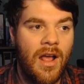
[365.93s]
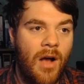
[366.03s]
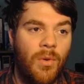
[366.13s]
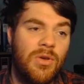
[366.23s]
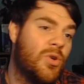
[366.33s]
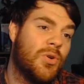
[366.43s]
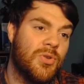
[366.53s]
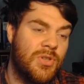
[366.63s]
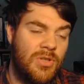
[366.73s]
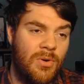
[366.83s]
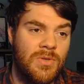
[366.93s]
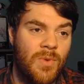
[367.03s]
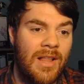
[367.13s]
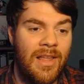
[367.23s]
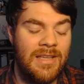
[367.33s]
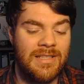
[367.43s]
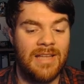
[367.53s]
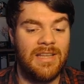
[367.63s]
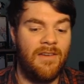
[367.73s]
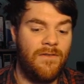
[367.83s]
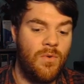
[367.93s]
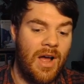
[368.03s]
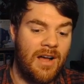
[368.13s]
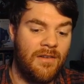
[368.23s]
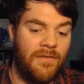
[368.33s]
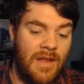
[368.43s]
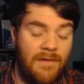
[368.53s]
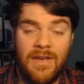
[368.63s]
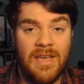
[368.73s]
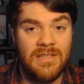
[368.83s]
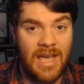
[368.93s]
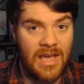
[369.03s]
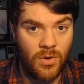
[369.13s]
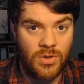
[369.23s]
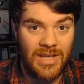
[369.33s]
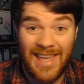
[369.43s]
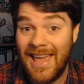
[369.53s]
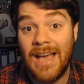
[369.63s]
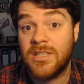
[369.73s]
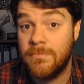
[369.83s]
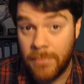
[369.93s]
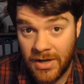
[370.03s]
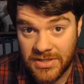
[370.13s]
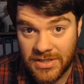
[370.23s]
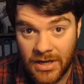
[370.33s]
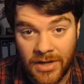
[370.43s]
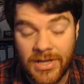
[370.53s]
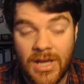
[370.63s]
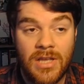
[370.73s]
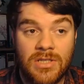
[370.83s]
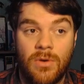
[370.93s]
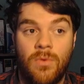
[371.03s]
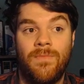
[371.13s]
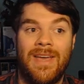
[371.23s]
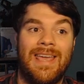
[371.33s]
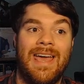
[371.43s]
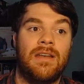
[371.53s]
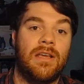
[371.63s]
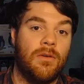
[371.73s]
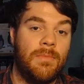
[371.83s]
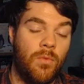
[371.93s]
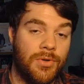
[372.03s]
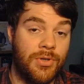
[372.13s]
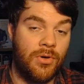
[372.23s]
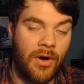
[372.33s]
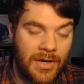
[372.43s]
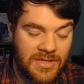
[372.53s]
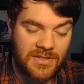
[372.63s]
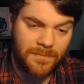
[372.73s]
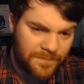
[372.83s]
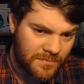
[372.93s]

What you could also do as well is that if it is a good EX burst card, so again, it could be water or ice,